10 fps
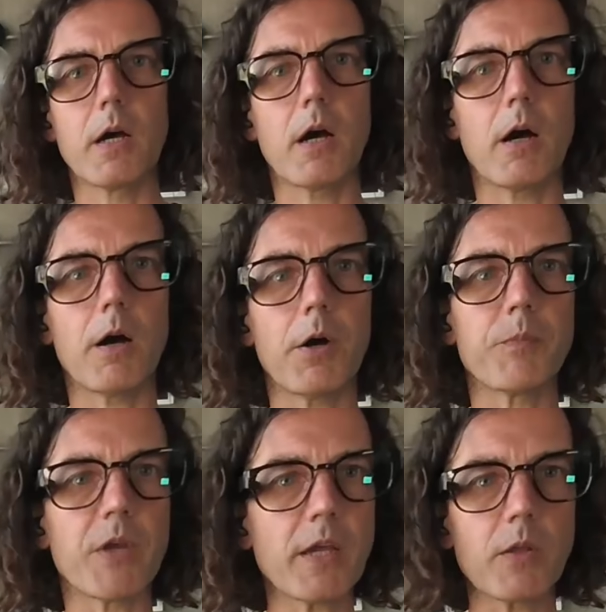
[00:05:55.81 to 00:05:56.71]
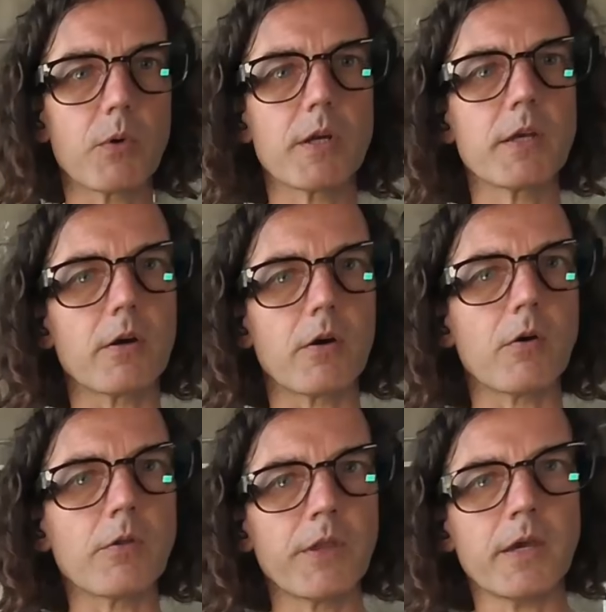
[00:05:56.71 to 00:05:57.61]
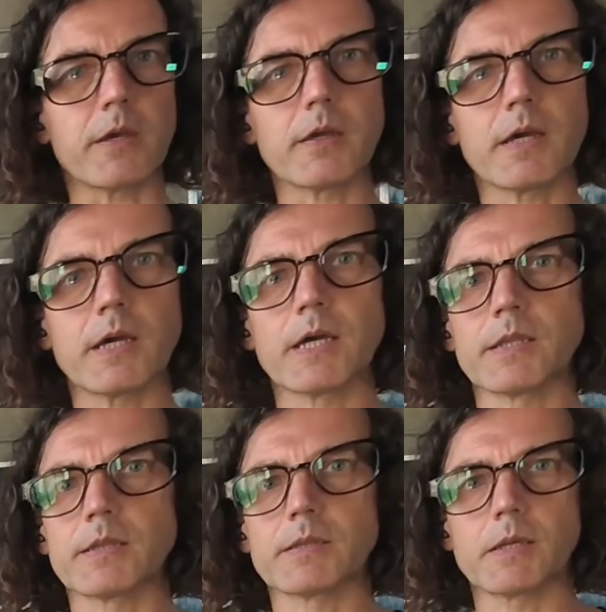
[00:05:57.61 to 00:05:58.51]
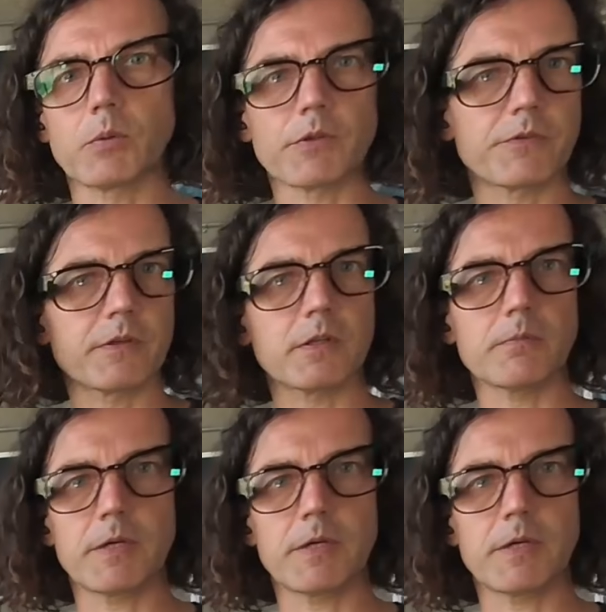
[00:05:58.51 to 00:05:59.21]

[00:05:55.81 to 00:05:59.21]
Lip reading: I can wear it all day, and they will still.